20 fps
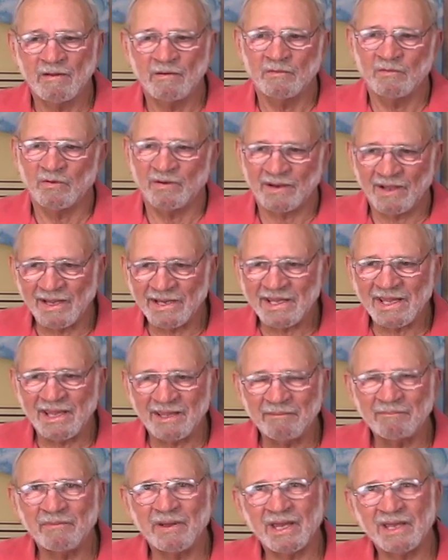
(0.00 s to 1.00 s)
When I
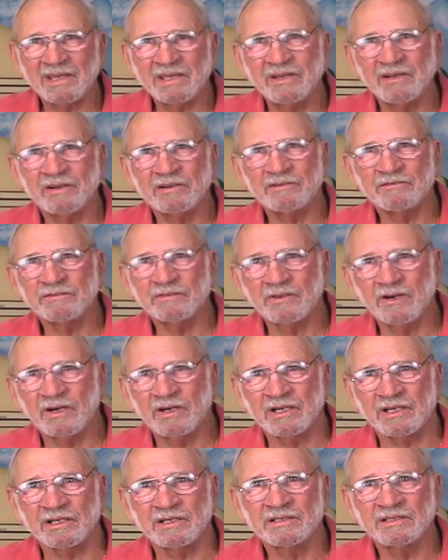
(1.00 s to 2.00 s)
came back here to
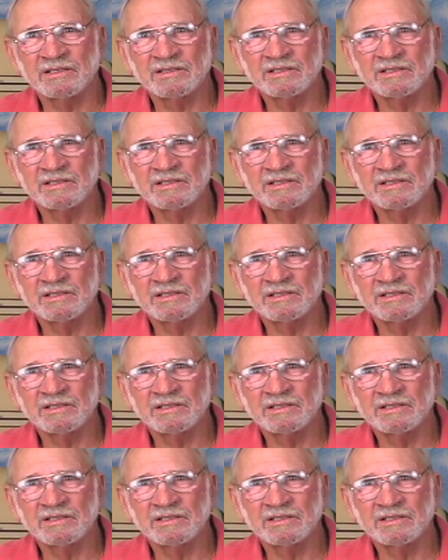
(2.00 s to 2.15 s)
Florida